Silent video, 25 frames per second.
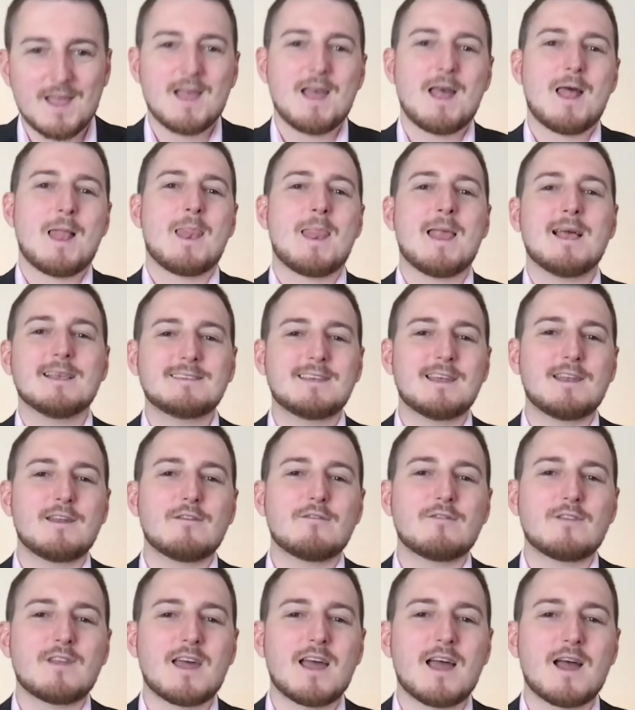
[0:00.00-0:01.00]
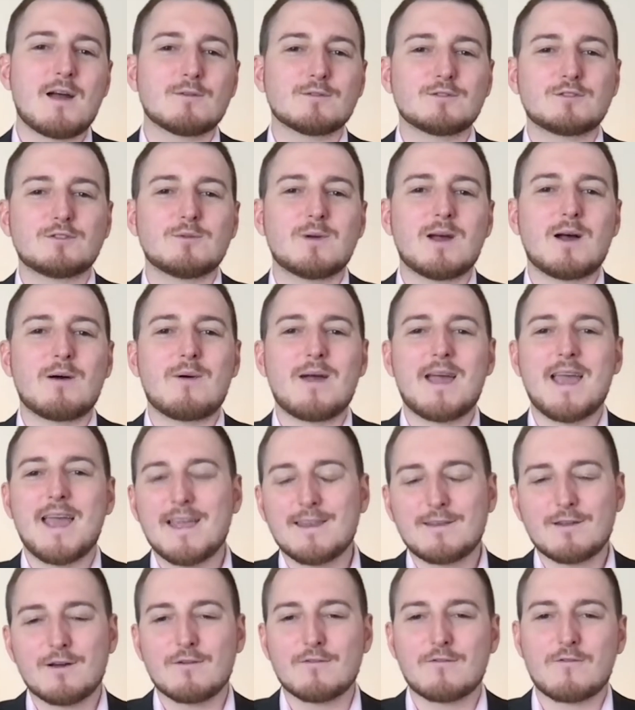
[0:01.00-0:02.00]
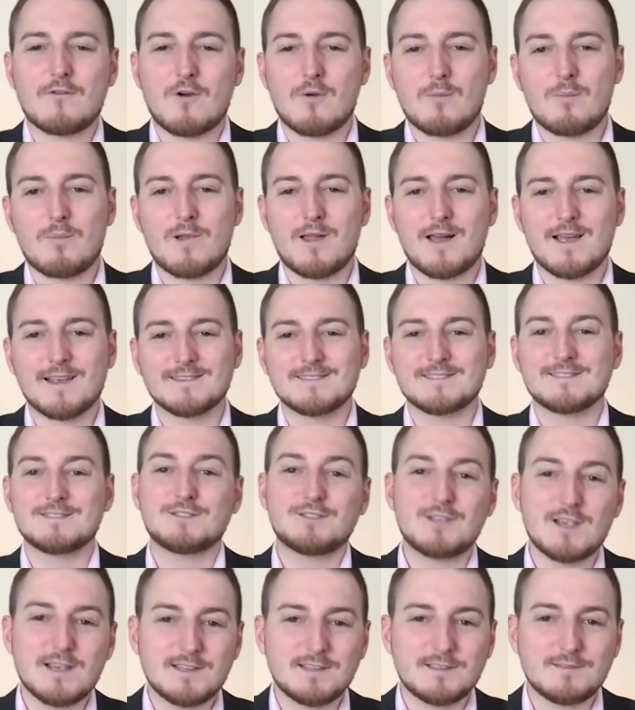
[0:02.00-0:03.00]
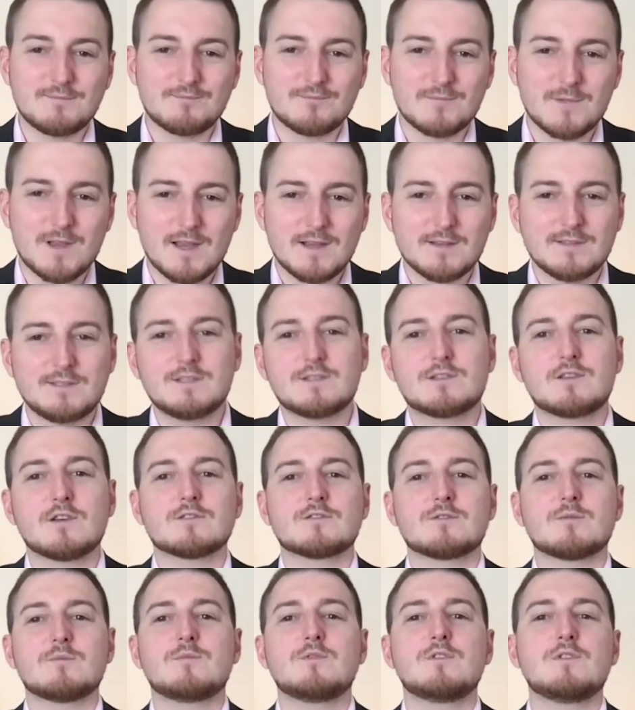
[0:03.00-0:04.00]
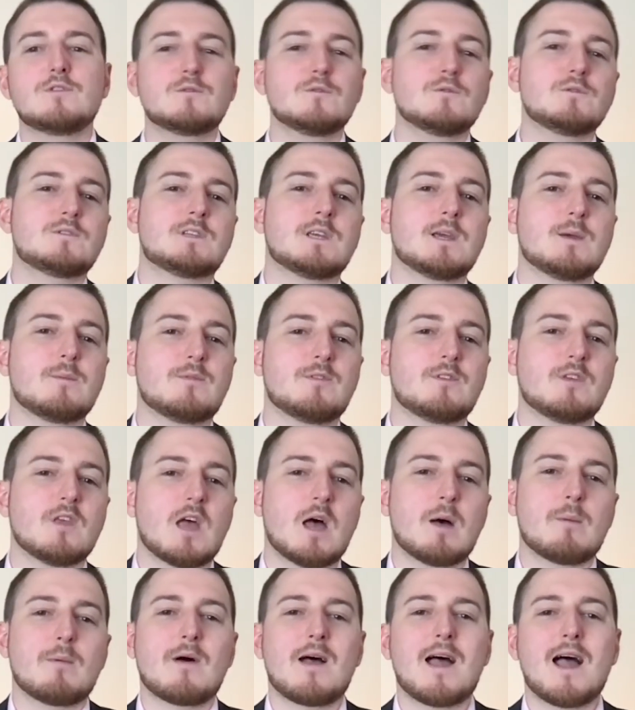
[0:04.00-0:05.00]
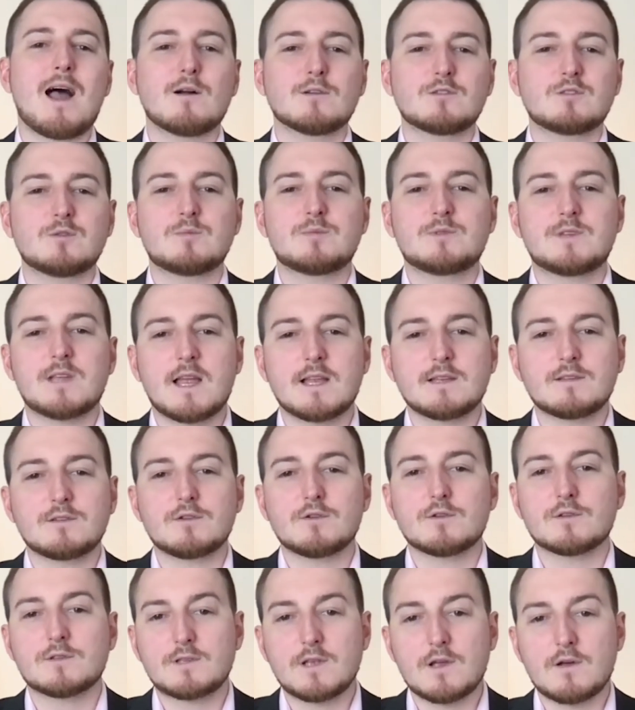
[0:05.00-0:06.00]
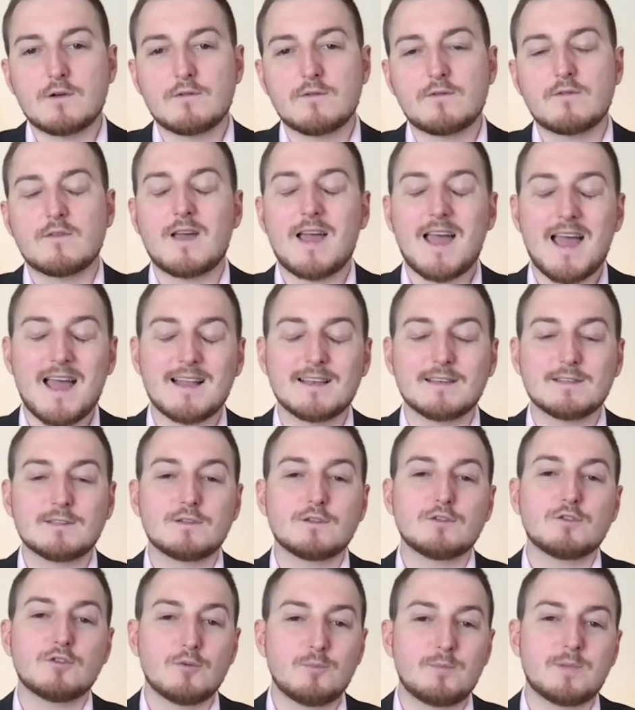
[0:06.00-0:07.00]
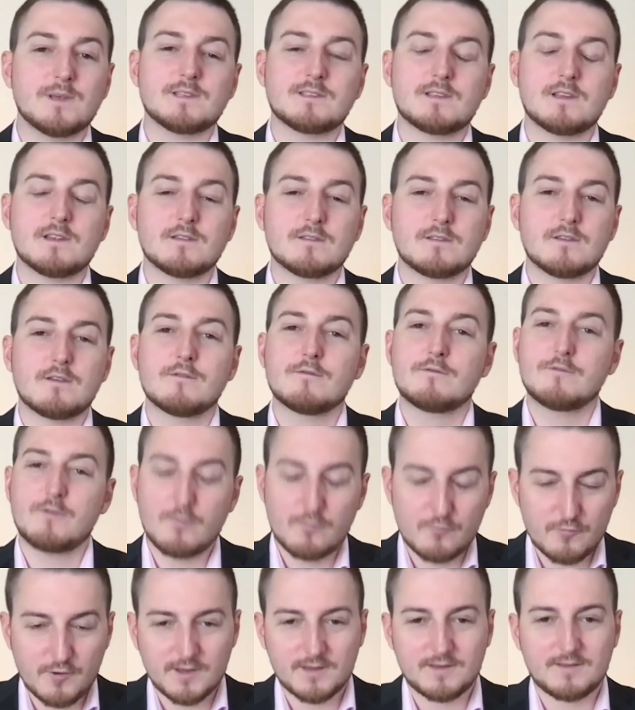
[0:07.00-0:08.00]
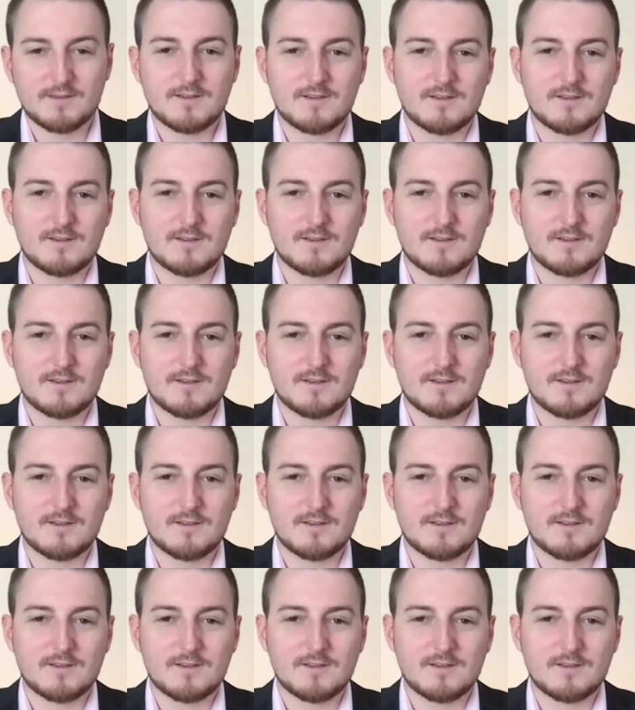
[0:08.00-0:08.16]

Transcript: Let's head over now to our head of compliance, Jess. She's got some useful tips about how to protect yourself and your business from risk.